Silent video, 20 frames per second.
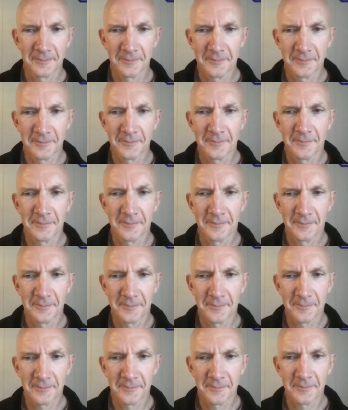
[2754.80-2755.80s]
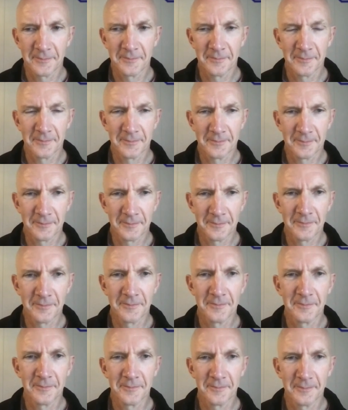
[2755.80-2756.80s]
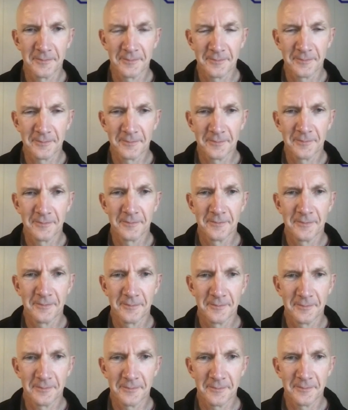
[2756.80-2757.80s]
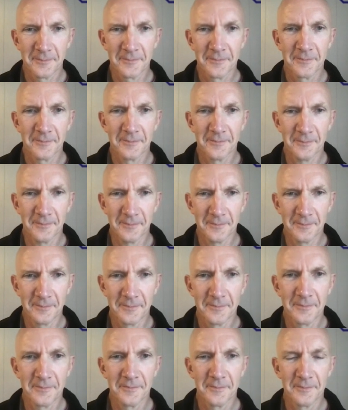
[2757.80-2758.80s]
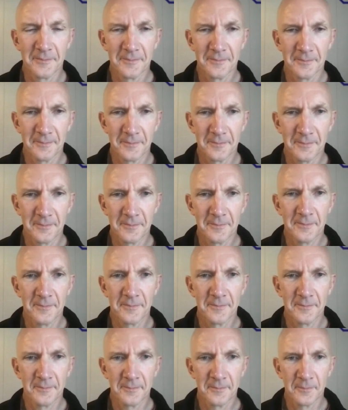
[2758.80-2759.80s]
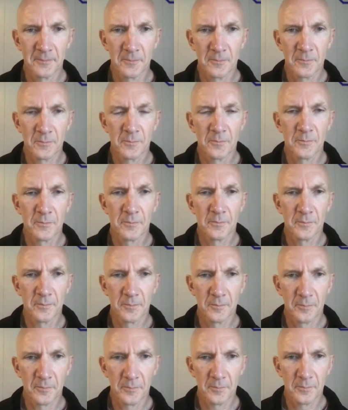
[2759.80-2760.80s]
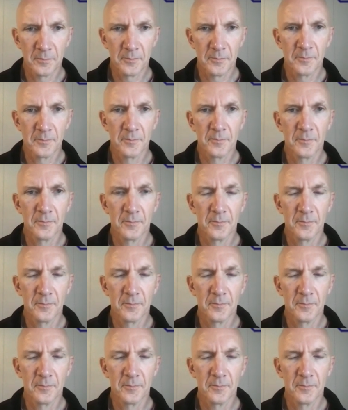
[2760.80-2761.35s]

No words are spoken by the person on screen.